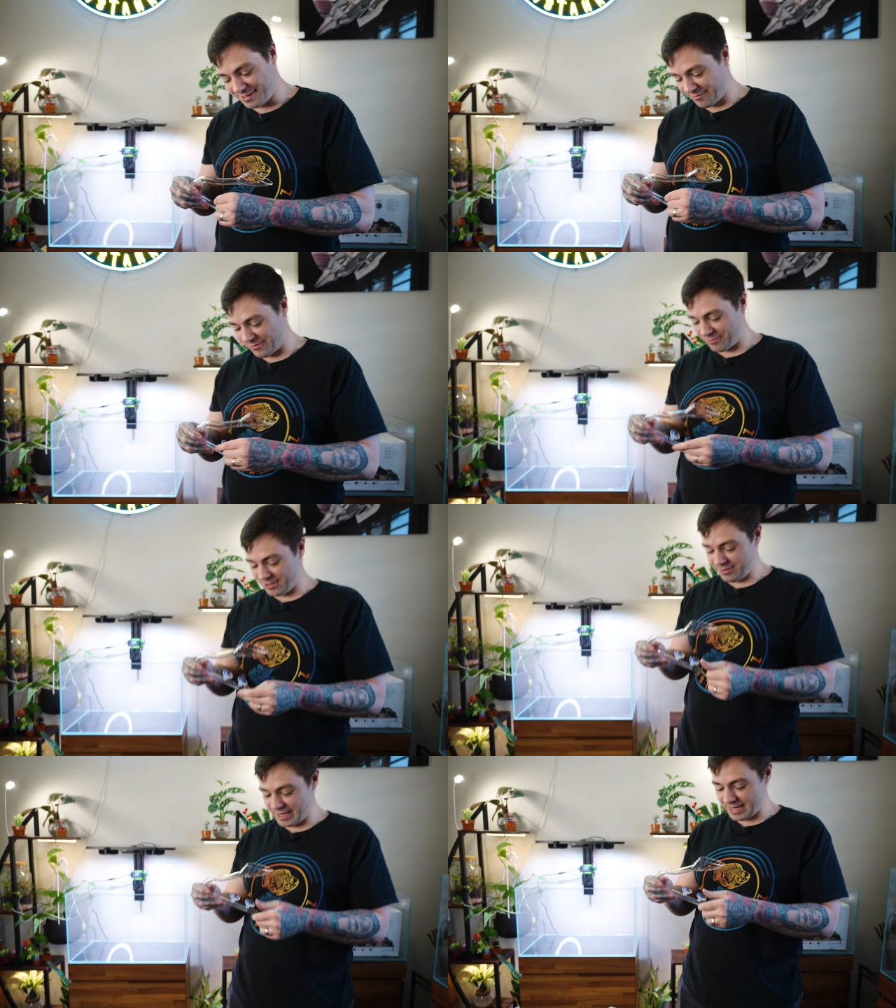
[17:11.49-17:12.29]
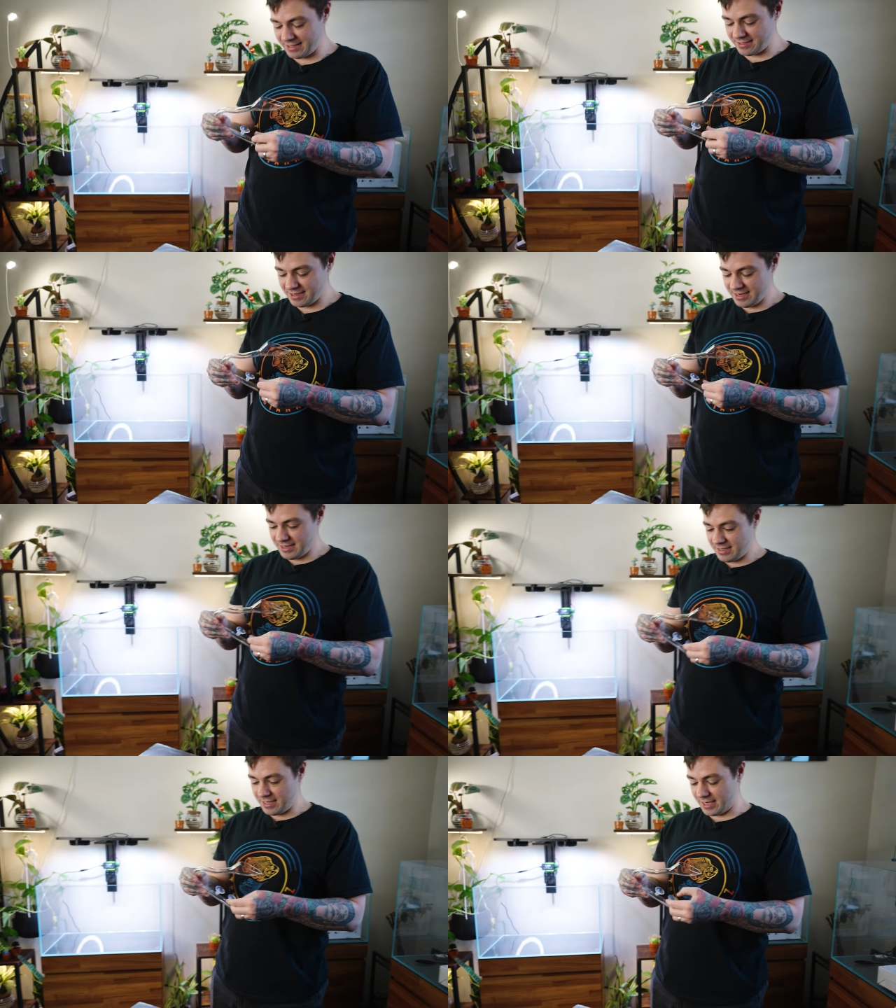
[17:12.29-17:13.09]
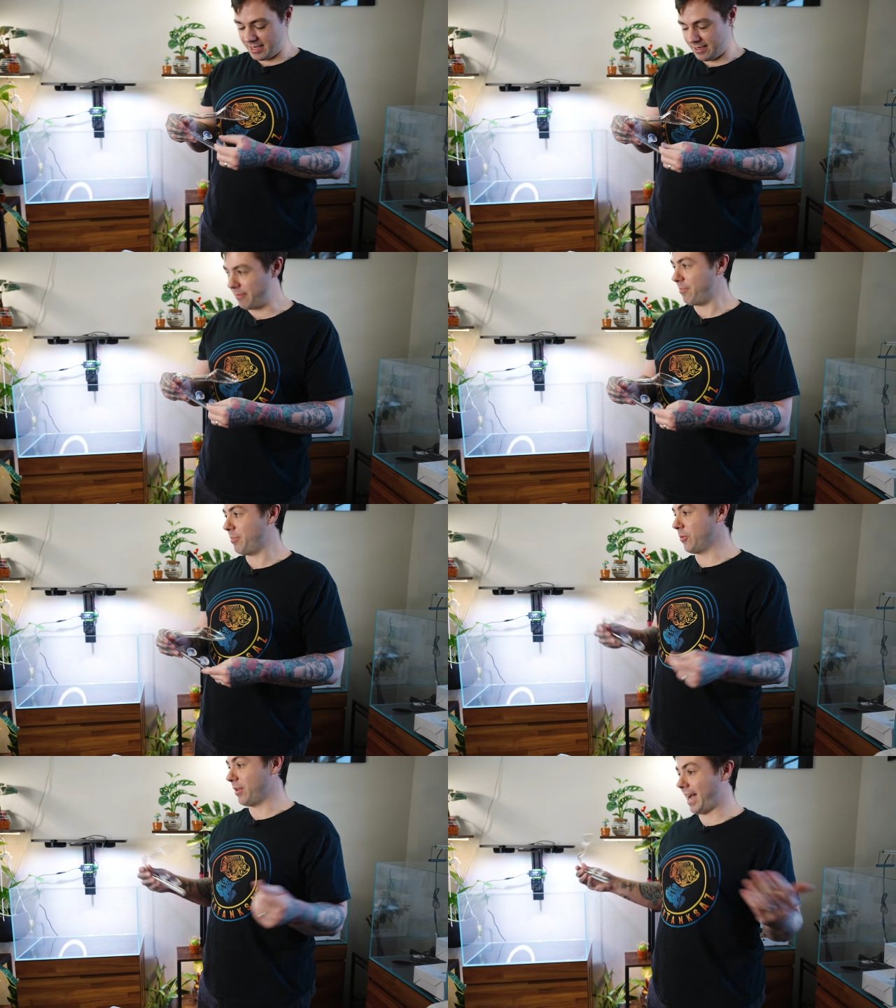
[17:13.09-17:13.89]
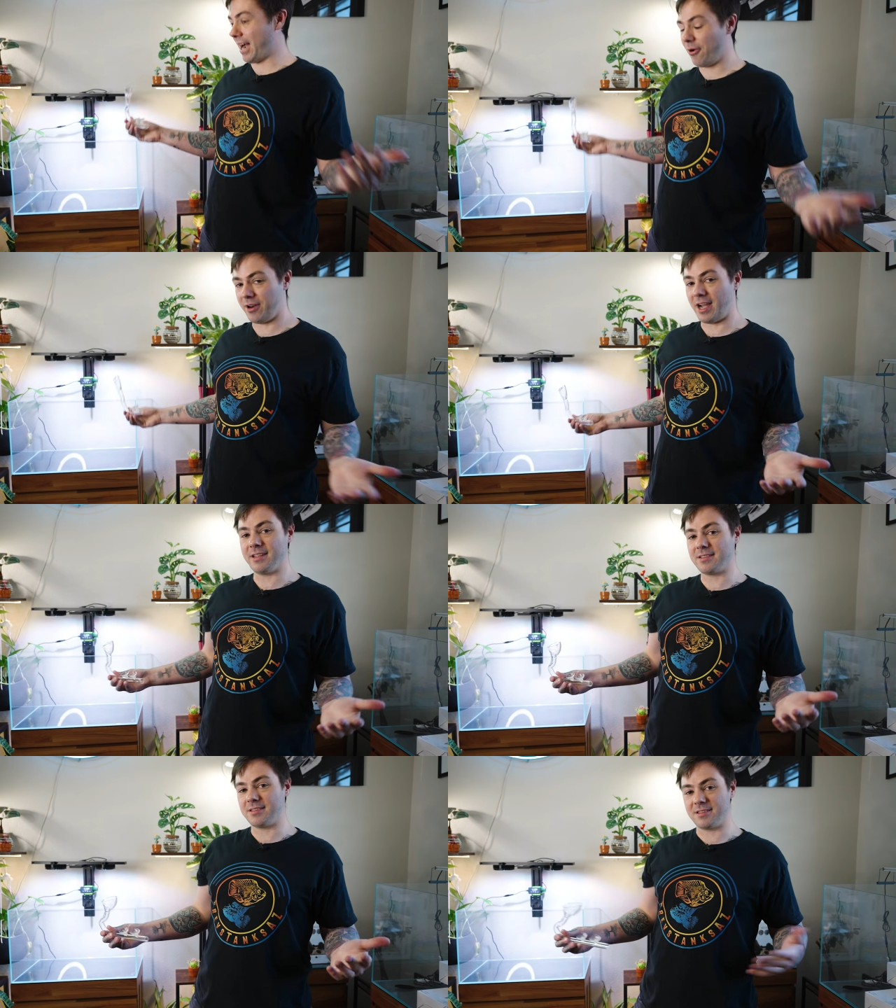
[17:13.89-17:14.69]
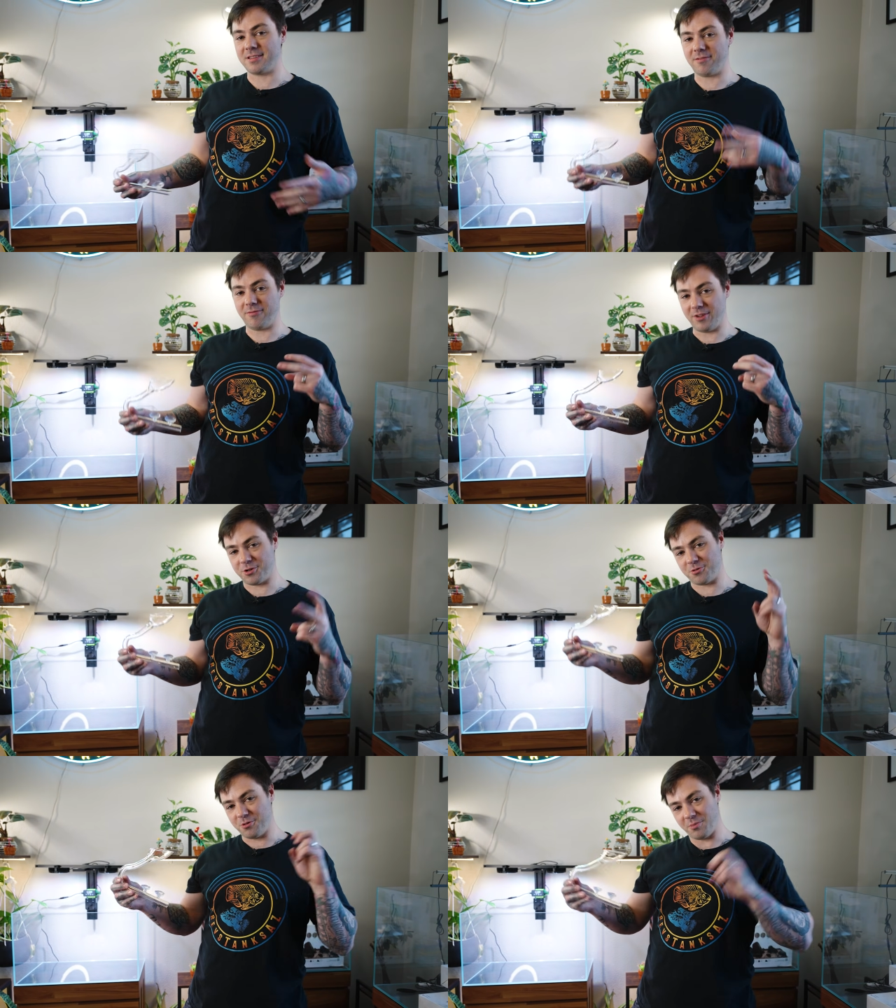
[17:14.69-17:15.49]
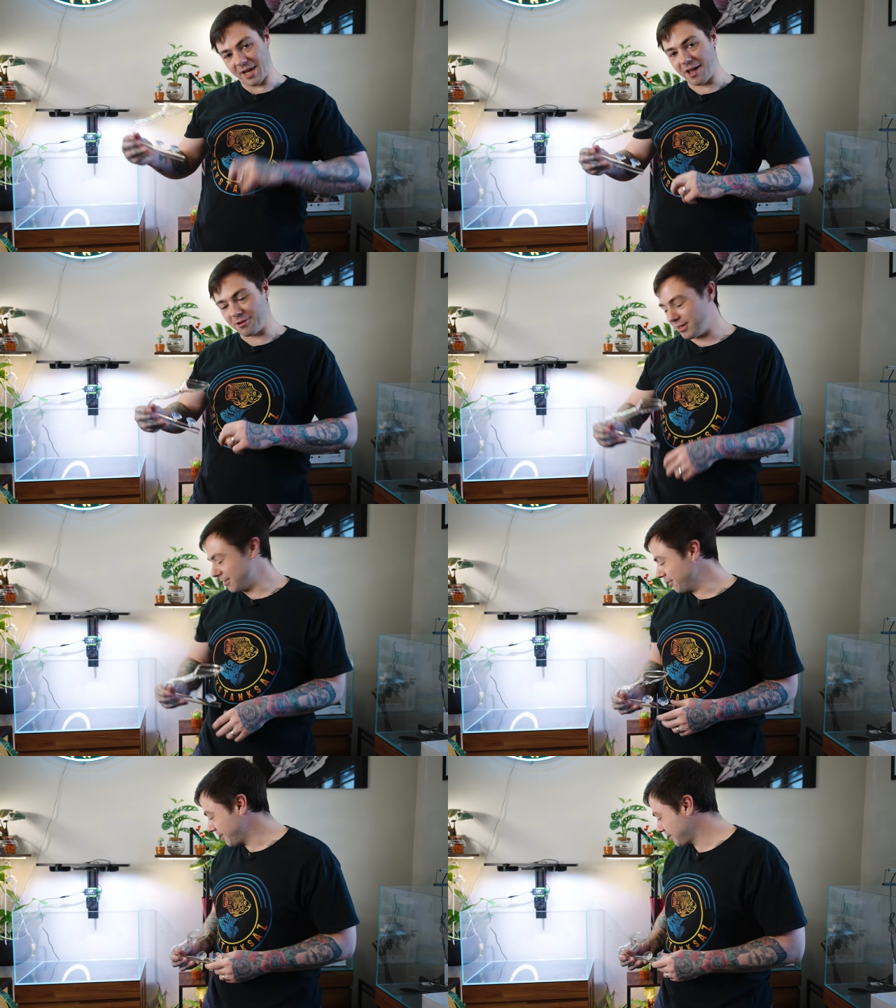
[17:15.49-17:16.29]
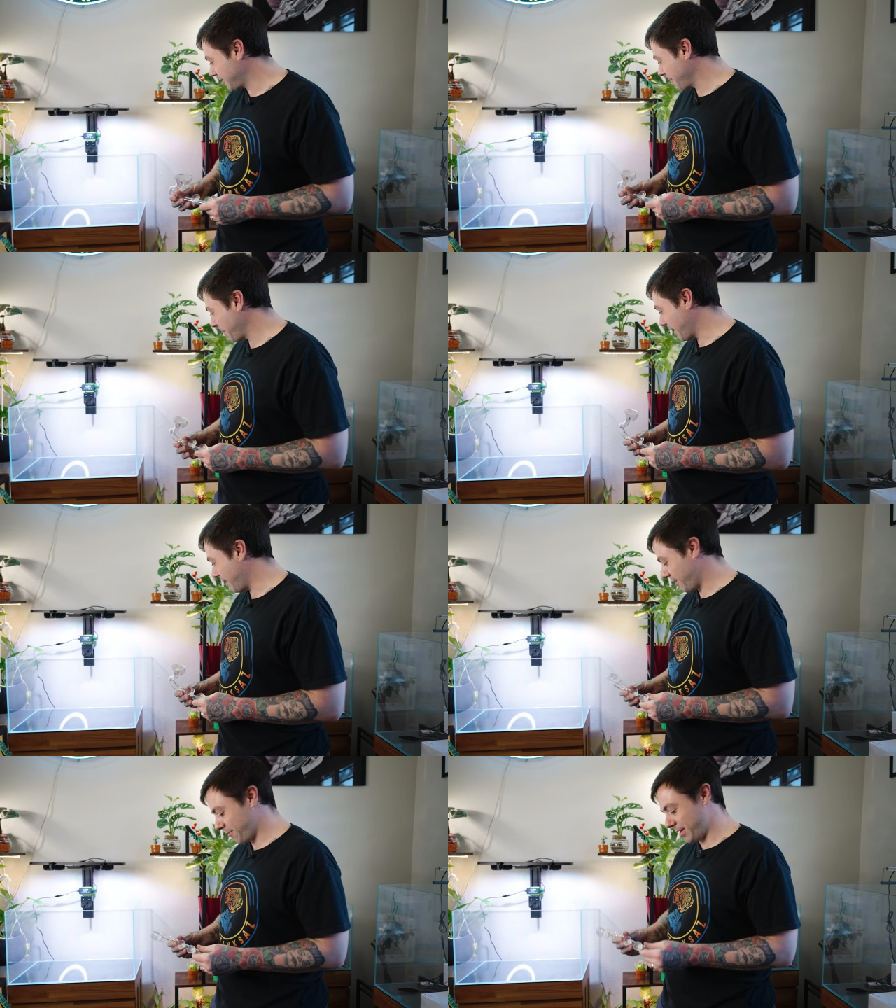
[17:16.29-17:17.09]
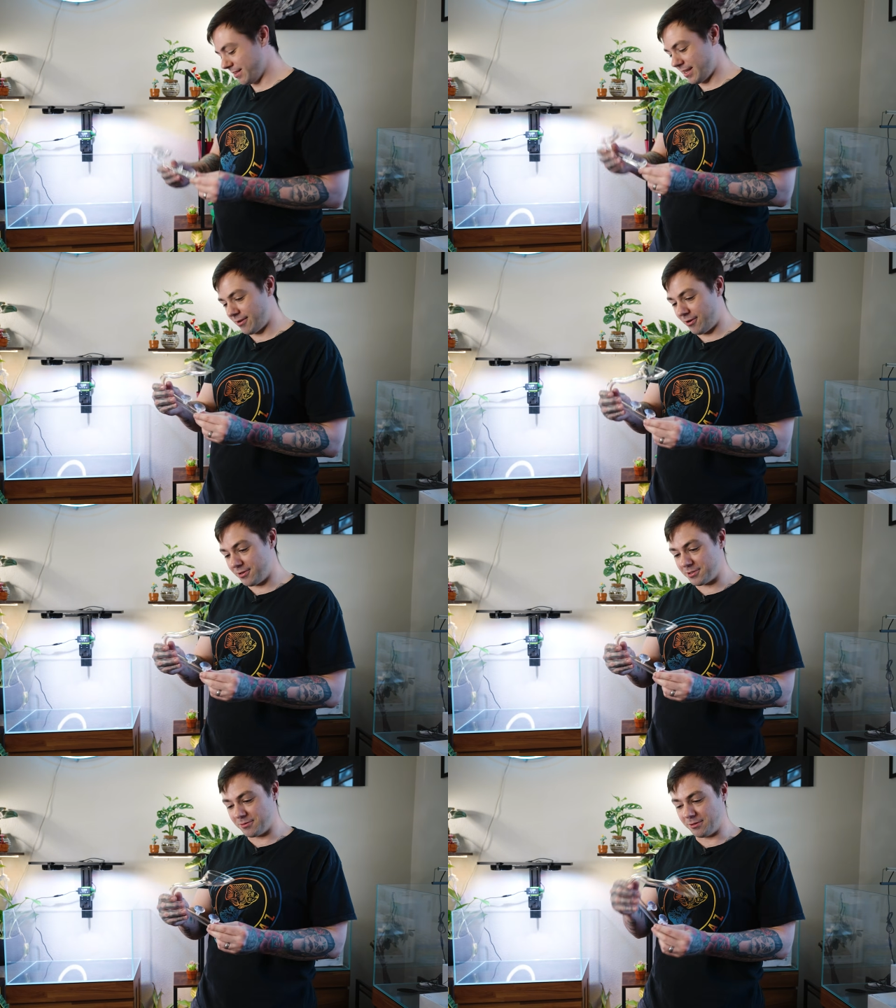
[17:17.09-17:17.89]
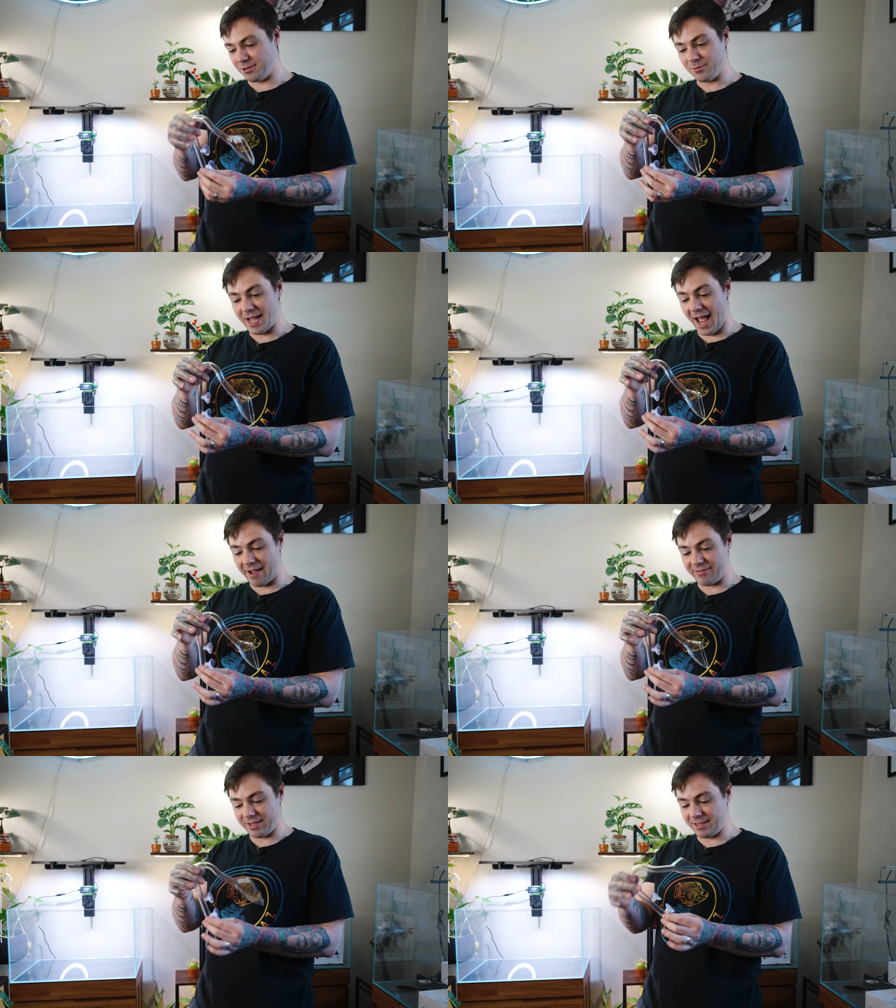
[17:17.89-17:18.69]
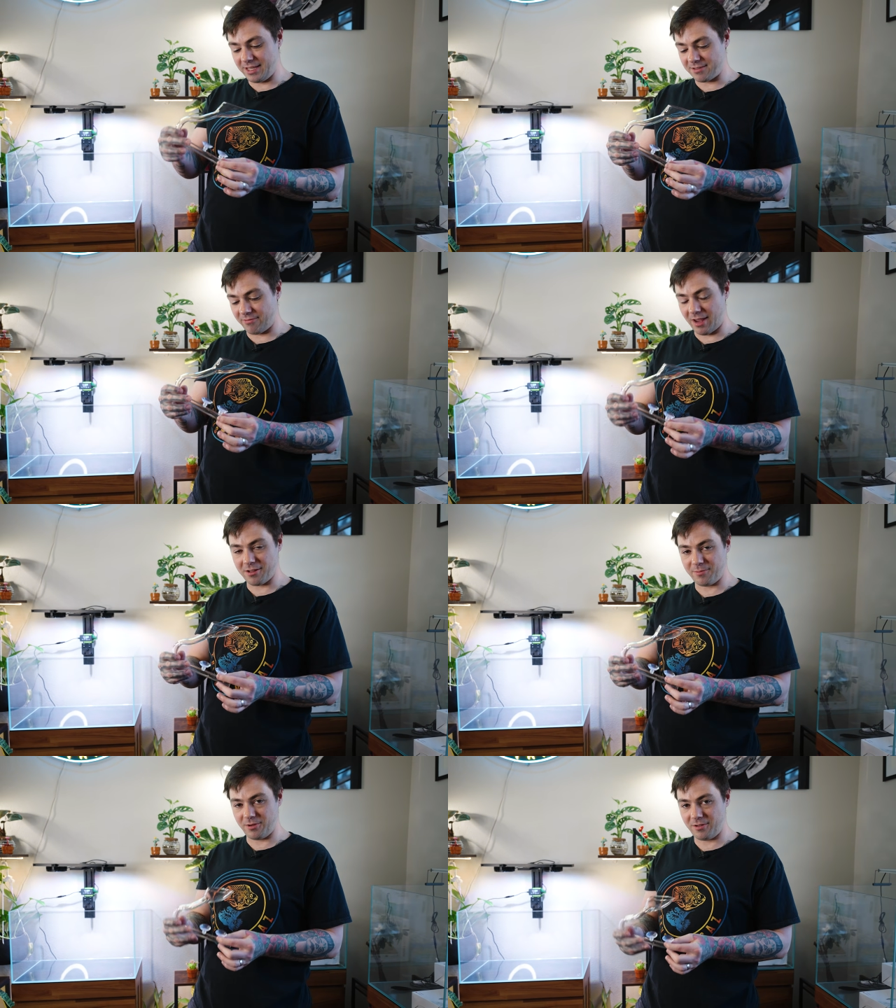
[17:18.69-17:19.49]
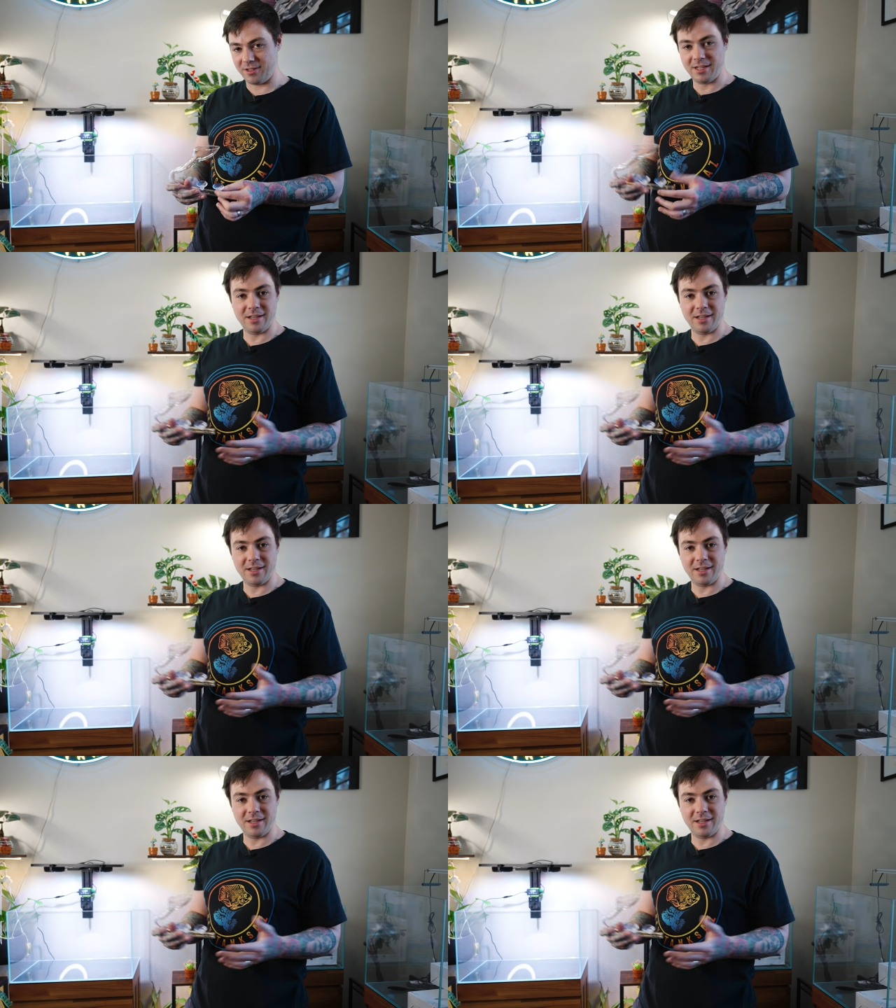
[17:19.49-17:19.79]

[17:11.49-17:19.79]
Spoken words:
and upfront with you guys. But with how nice this fish room gallery looks, and then also DeLua having these available,